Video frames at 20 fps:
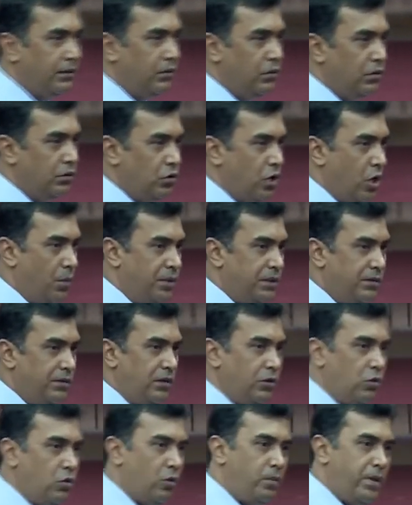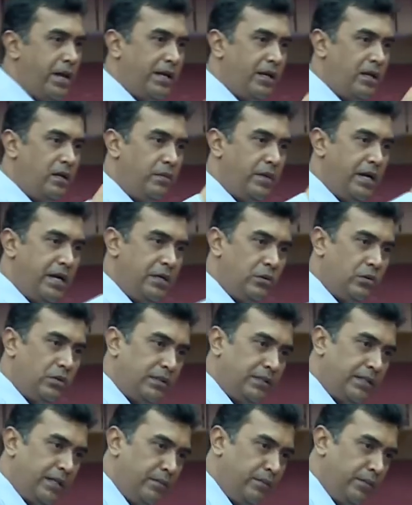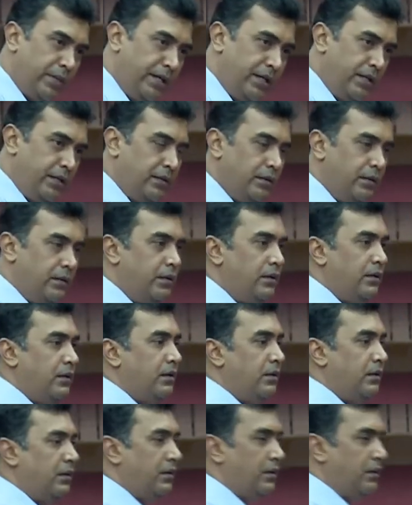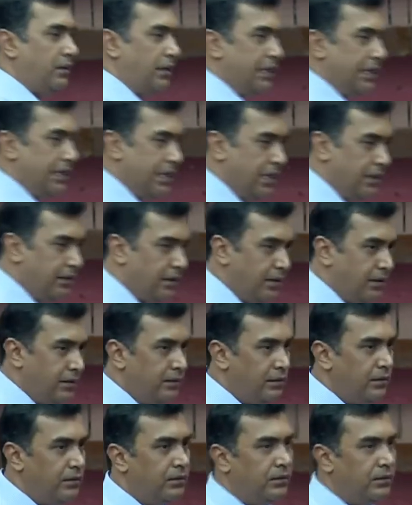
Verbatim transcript: those copies will go back and bind to the same bead, denature,